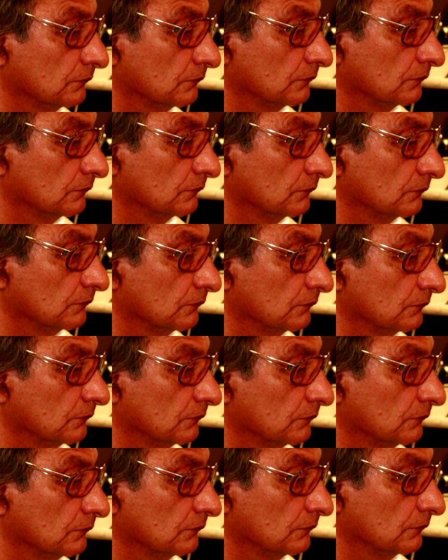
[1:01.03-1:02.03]
ever heard of or
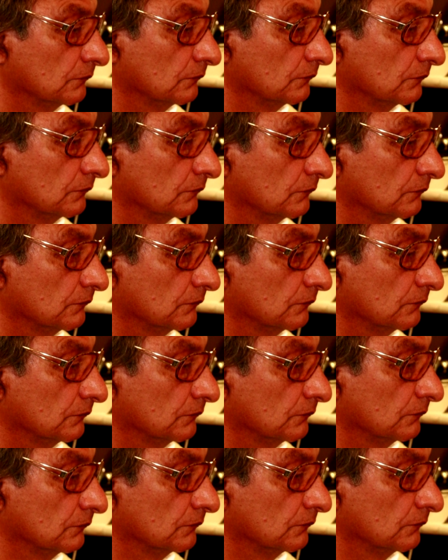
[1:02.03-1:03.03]
done before
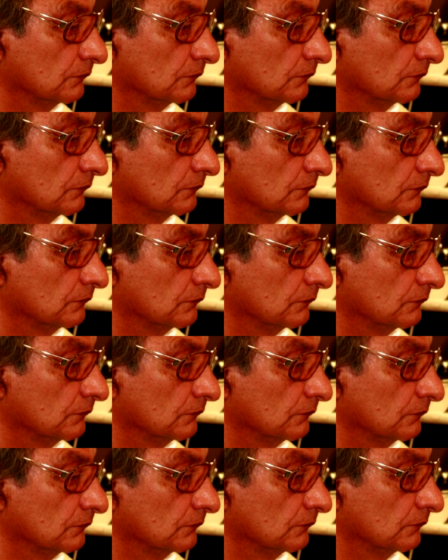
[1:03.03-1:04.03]
than being all the way
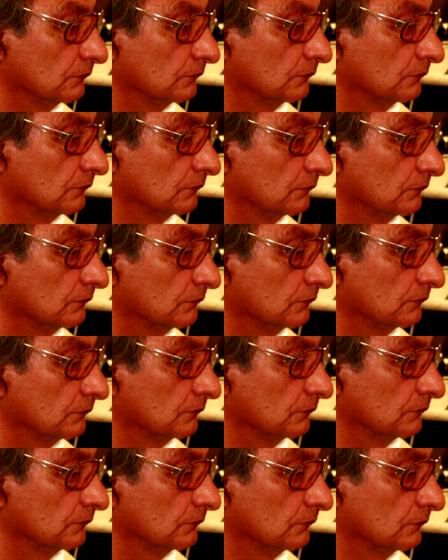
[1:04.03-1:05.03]
down the middle.
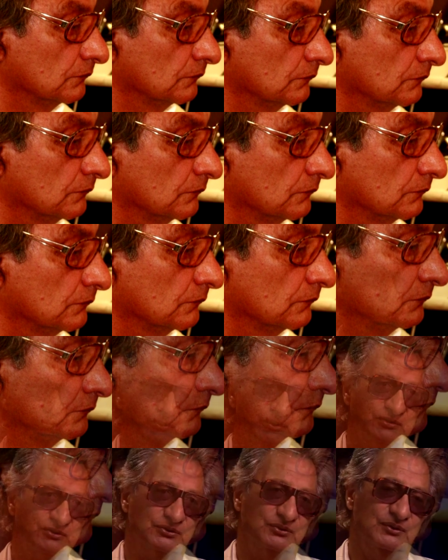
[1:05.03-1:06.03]
I'm very
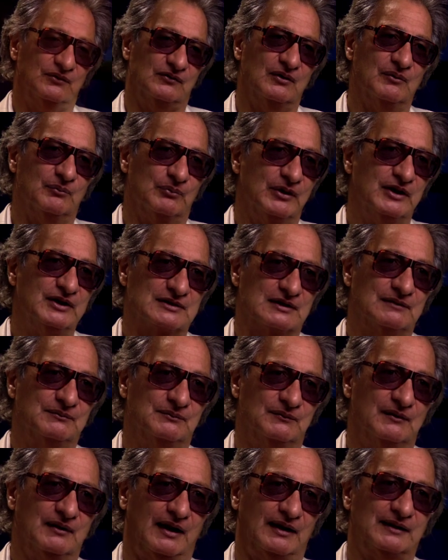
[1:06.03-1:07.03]
promiscuous in bridge,
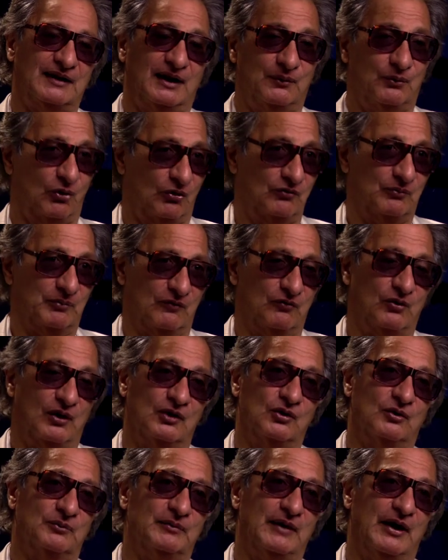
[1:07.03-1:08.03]
like I was before I
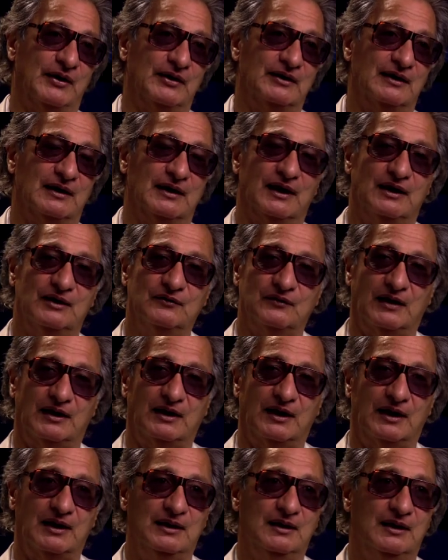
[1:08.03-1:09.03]
got married in life, and
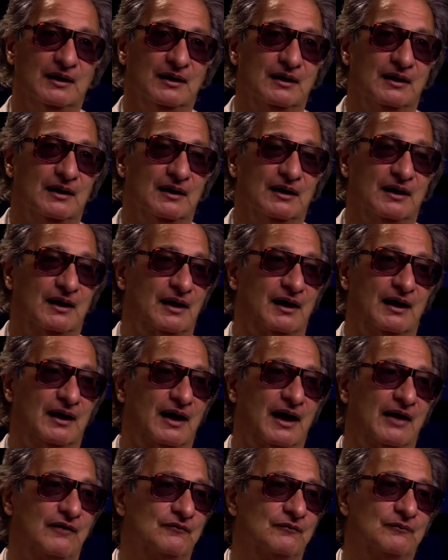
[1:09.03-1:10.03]
I
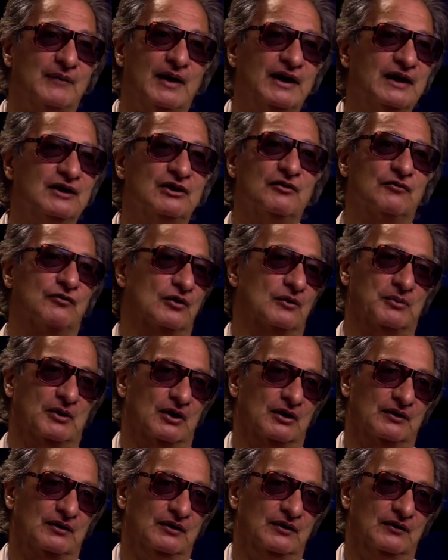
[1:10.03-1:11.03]
have many different
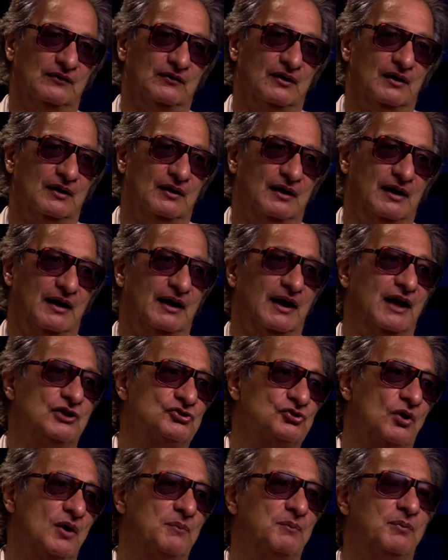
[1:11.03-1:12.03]
partners, and I
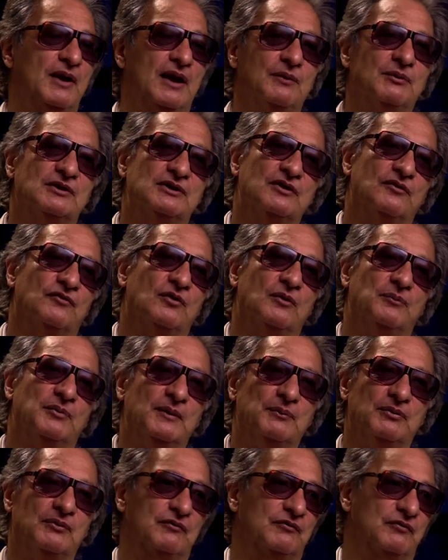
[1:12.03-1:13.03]
enjoy playing with different
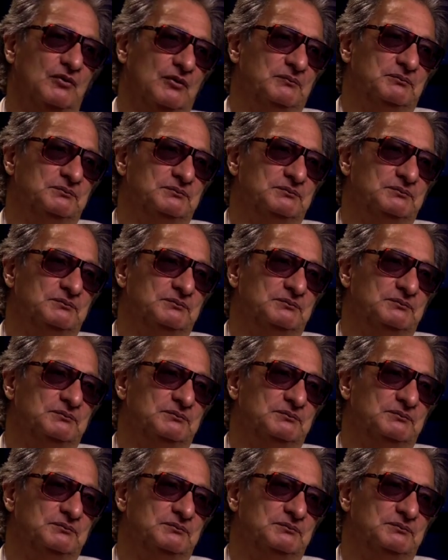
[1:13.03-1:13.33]
people for